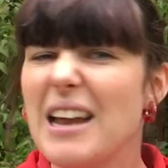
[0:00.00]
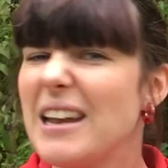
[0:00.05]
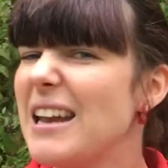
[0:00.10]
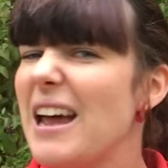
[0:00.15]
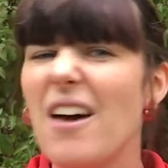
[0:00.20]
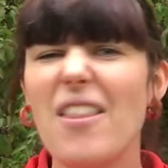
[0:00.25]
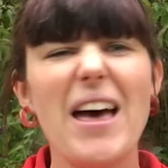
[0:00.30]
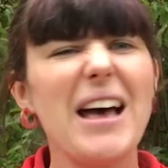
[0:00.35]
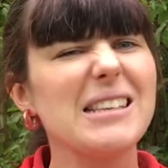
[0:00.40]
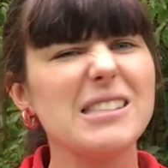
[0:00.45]

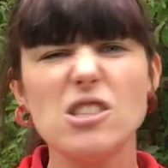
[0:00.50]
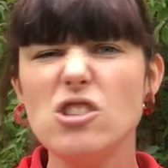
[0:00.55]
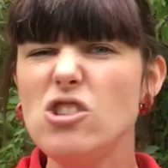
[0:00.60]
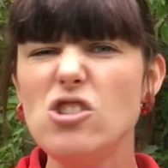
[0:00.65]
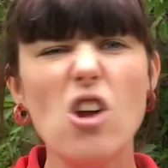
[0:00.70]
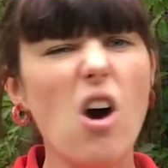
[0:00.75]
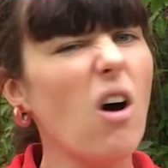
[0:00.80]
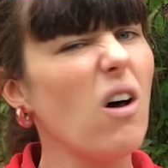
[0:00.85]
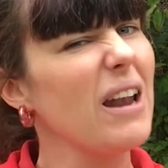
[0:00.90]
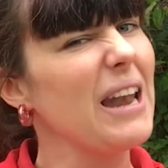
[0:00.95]
Now that's
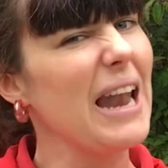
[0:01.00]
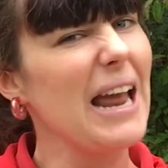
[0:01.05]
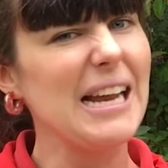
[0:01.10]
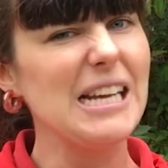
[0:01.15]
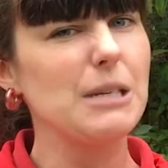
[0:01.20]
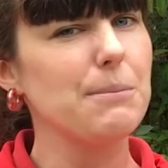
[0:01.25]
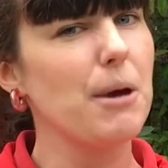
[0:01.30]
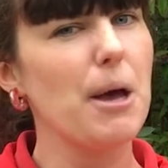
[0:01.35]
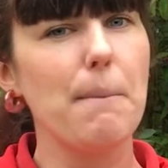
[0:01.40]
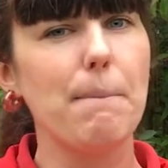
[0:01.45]
not
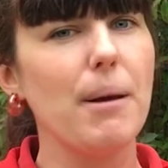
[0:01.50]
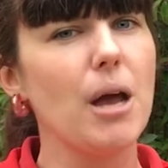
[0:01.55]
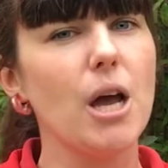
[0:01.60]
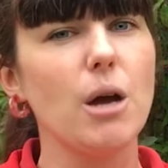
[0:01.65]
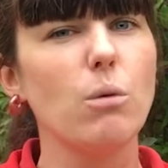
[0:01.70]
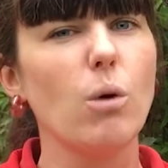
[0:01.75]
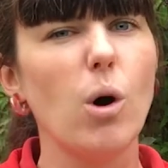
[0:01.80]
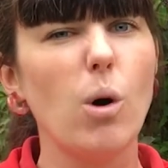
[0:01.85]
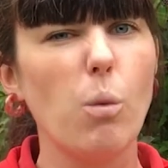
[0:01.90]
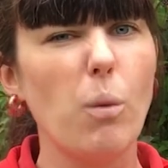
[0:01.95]
ladybird
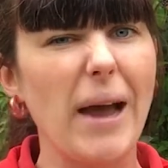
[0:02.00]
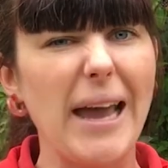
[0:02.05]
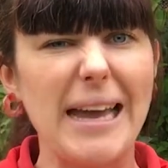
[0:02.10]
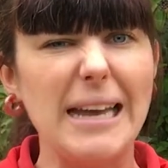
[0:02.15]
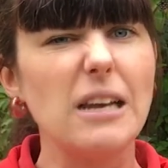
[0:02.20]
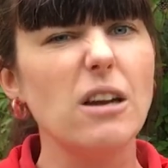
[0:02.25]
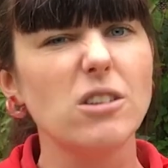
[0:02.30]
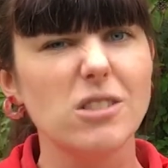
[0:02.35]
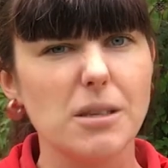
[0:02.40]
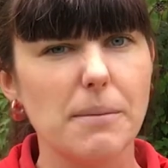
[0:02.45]
poo or
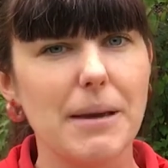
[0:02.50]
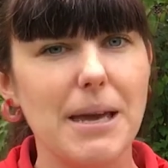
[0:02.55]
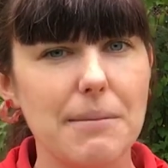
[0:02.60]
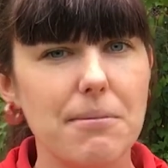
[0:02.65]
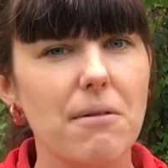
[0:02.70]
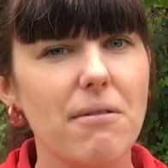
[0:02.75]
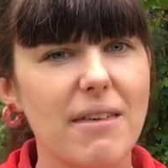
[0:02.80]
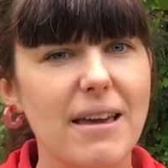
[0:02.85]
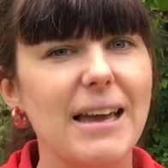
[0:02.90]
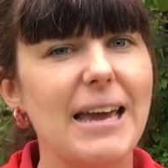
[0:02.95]
wee, lots of
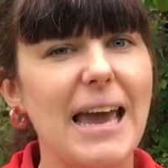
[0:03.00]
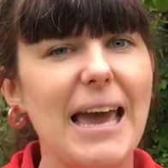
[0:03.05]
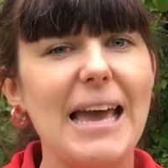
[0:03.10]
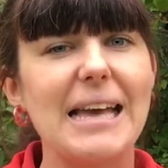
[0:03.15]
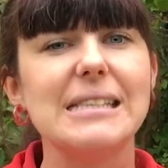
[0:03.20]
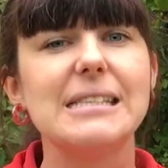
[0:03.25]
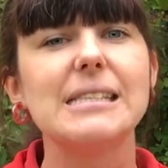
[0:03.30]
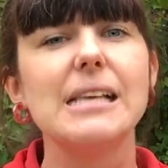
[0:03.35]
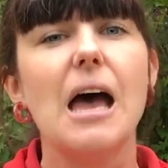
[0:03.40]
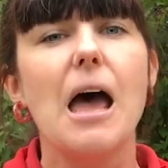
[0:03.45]
people think it
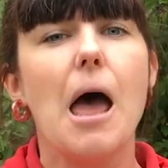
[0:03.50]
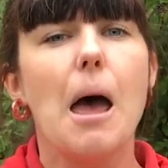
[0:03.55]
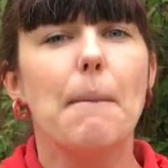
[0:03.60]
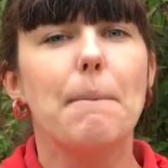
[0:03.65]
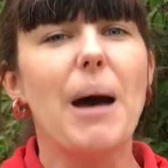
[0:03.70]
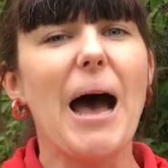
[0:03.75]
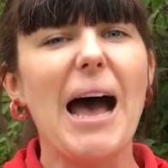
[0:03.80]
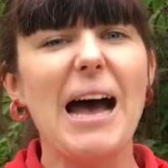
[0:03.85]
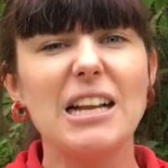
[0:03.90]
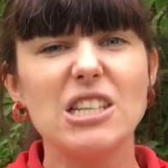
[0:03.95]
is,
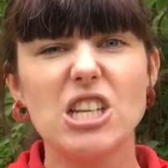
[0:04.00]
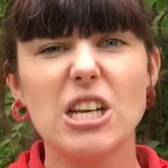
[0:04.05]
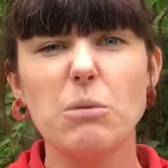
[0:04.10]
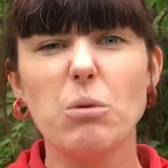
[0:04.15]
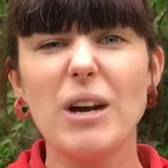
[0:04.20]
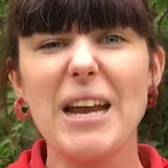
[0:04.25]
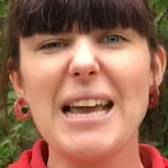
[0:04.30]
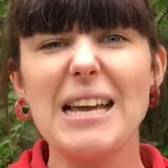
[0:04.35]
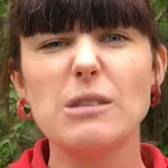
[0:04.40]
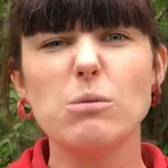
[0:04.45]
but actually
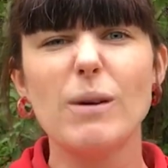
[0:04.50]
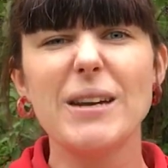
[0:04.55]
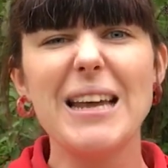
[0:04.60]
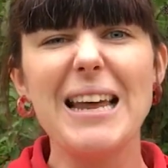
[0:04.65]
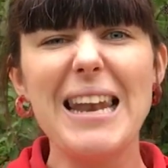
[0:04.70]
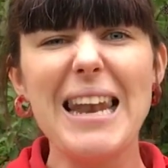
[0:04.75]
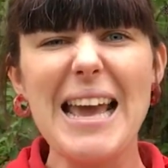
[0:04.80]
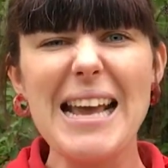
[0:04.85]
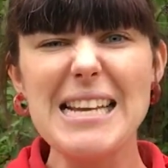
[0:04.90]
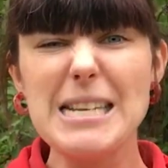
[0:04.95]
what it is, when
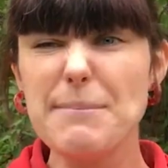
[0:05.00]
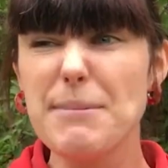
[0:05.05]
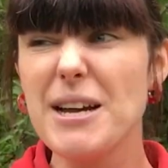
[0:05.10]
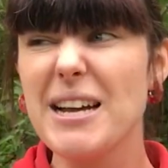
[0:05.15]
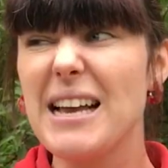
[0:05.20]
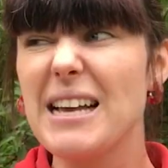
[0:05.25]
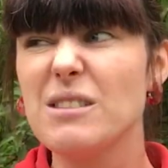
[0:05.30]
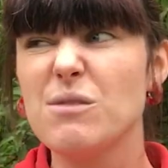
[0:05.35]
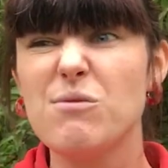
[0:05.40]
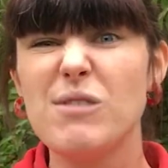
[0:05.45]
a
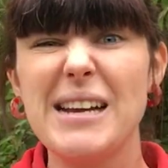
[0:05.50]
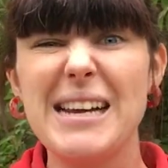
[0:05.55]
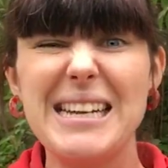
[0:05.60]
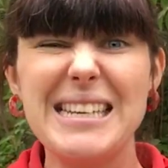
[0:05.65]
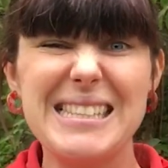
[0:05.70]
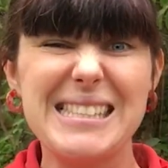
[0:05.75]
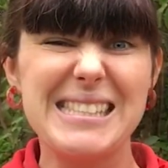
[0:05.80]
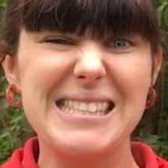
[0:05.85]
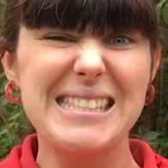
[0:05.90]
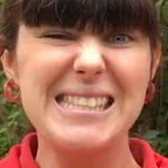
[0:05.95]
ladybird gets
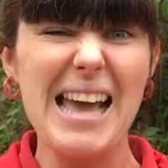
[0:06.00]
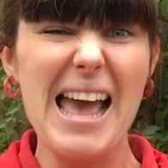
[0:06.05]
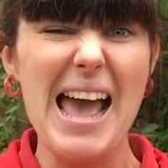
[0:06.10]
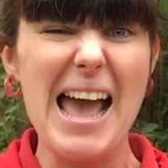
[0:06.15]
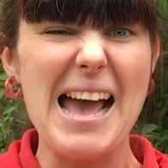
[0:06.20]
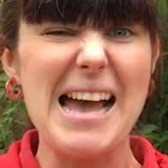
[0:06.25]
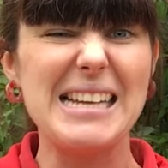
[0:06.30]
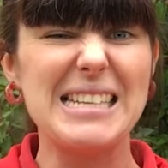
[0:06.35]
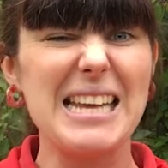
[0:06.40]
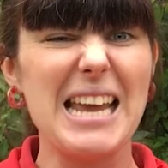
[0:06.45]
really
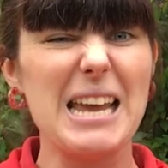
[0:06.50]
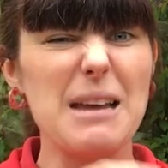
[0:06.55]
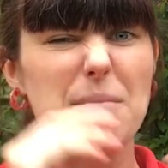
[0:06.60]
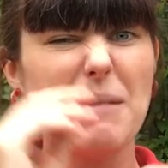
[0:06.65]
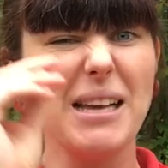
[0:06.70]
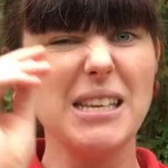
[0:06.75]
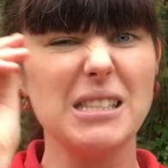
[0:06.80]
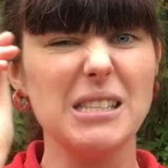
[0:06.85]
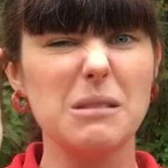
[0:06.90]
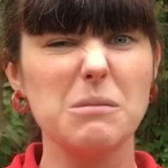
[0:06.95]
scared, it
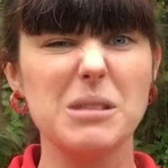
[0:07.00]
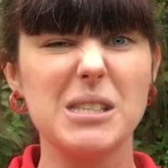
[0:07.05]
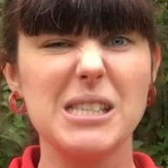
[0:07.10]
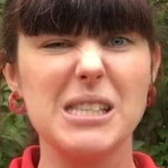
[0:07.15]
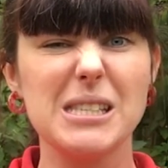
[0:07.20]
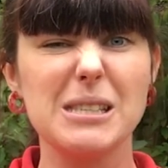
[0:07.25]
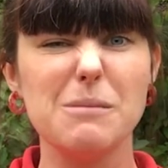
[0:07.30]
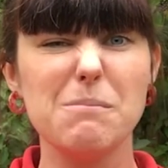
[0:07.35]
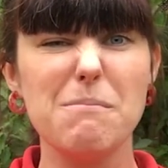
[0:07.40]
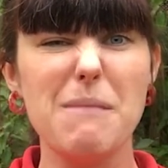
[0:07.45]
makes some
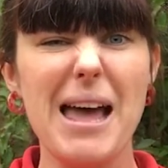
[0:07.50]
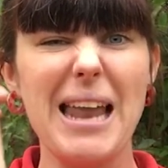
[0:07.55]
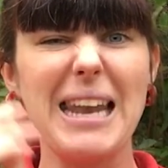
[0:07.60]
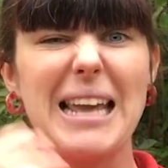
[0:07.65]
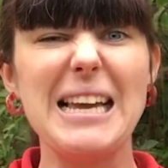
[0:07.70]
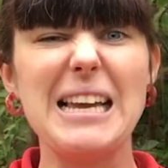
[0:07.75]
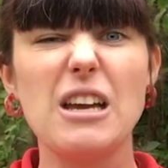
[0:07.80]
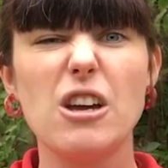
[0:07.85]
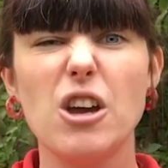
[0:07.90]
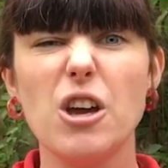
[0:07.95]

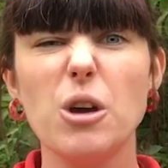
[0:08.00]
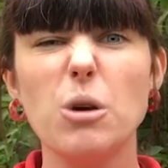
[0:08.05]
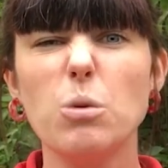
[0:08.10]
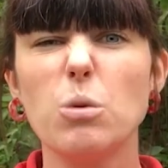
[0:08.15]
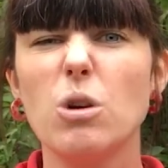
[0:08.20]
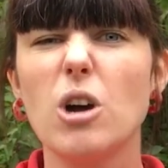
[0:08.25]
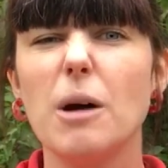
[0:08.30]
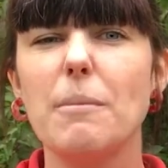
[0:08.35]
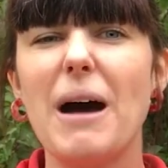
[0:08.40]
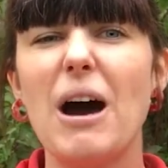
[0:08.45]
smelly
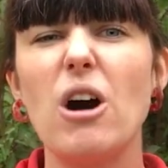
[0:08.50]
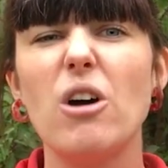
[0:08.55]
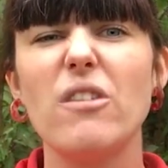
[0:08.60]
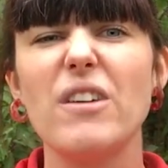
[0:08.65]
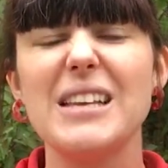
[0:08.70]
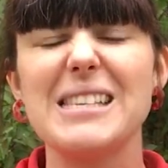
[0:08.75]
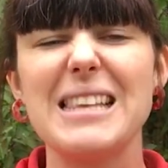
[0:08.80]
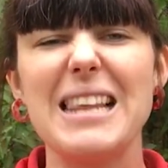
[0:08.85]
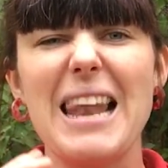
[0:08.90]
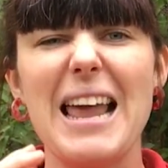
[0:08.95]
goo come out
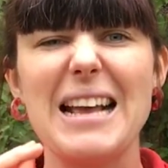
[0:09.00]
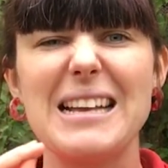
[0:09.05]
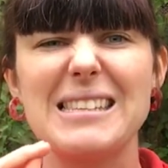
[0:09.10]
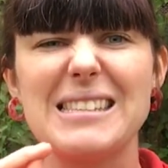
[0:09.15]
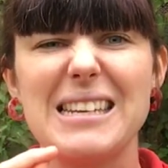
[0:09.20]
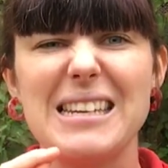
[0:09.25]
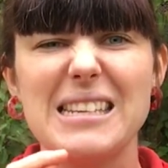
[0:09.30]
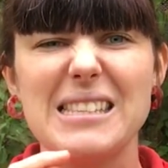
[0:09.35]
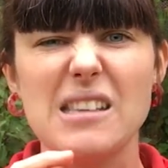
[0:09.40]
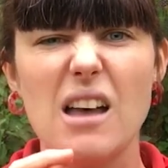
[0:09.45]
of its
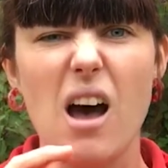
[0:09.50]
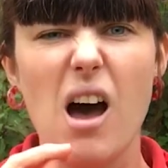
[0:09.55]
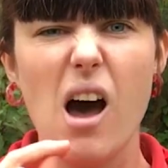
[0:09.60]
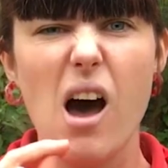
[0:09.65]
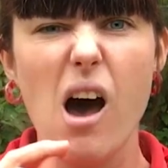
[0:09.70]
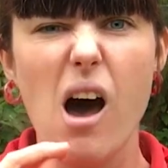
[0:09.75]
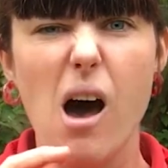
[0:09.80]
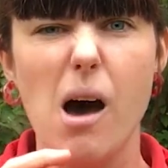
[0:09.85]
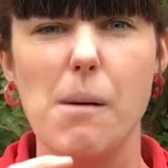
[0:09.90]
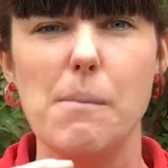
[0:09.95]
legs and its
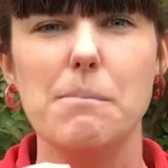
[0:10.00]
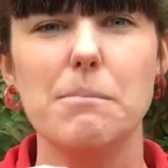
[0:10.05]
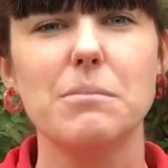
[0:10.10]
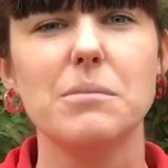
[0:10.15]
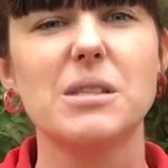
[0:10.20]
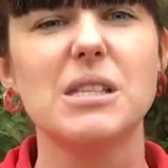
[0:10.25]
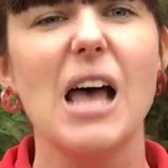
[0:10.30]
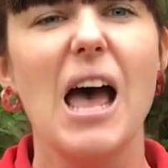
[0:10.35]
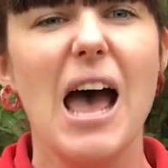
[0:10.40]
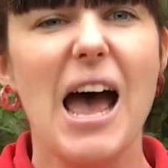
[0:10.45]

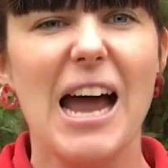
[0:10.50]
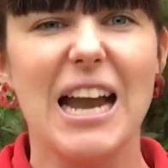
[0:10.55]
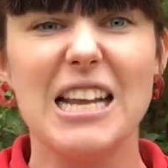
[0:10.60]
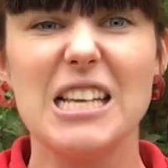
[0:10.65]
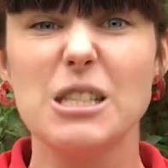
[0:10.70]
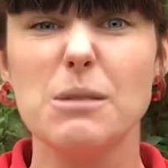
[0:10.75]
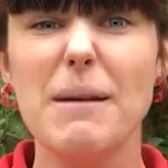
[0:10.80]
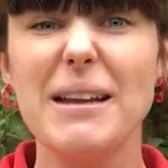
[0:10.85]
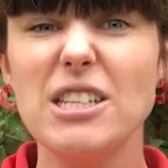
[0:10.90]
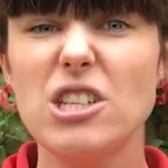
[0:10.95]
arms, and
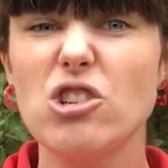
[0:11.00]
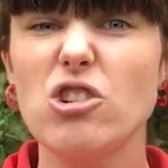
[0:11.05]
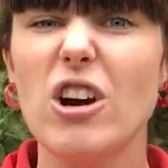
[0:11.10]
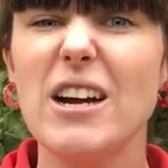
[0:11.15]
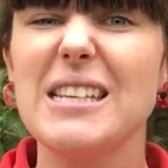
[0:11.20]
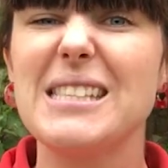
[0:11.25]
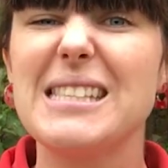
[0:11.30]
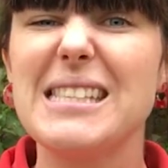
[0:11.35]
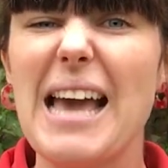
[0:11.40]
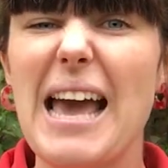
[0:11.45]
it's meant to
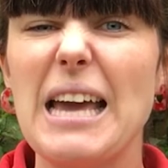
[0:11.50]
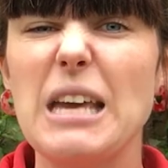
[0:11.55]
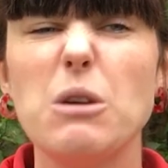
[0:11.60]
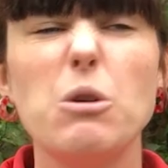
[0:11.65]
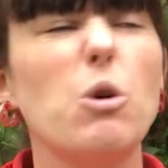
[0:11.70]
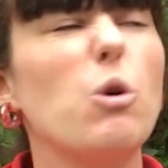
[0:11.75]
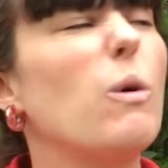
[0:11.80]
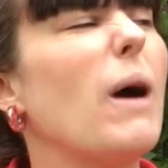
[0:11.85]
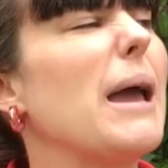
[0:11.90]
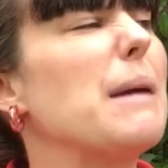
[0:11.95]
try and scare
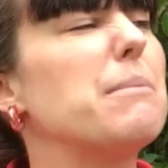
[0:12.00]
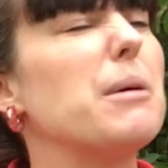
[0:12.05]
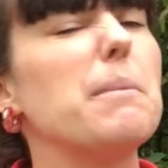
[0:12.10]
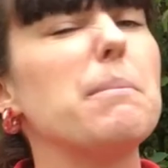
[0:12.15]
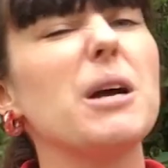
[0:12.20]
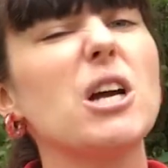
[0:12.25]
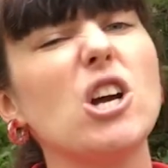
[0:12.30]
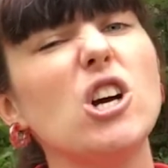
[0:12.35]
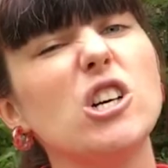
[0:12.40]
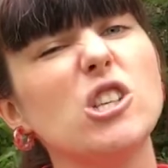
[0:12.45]
you away,
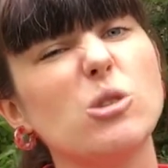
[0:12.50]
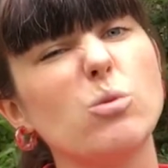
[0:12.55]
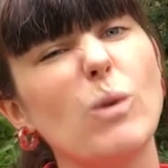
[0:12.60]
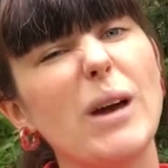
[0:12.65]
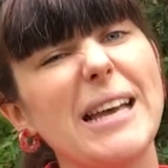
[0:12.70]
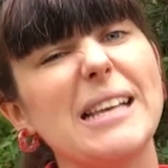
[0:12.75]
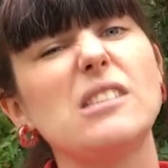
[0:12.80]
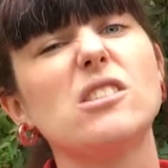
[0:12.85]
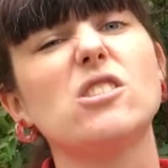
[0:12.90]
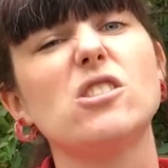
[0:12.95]
but because
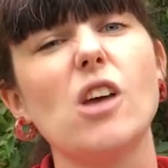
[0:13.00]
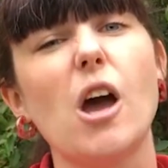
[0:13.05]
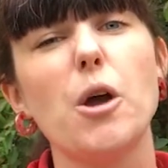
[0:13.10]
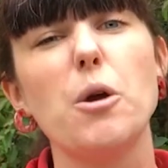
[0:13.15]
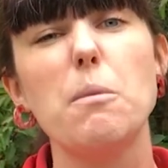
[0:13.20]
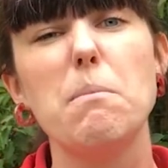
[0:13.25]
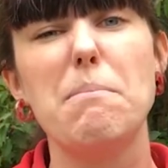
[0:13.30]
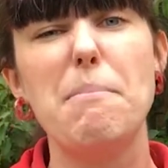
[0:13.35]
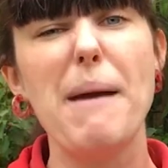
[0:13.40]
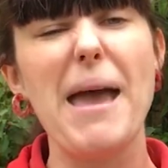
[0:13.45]
we're
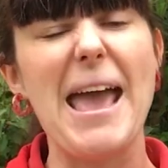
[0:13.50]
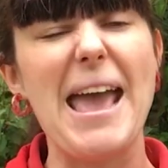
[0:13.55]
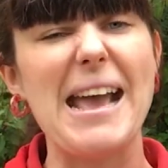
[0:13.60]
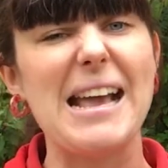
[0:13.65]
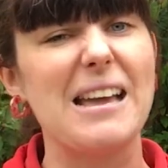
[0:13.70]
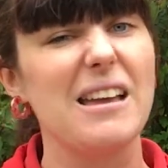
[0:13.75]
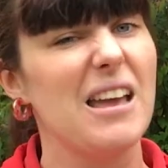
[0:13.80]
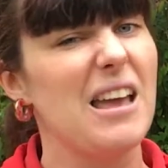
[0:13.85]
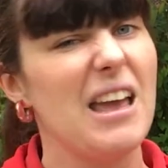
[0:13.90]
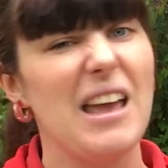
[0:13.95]
so
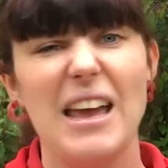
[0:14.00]
big,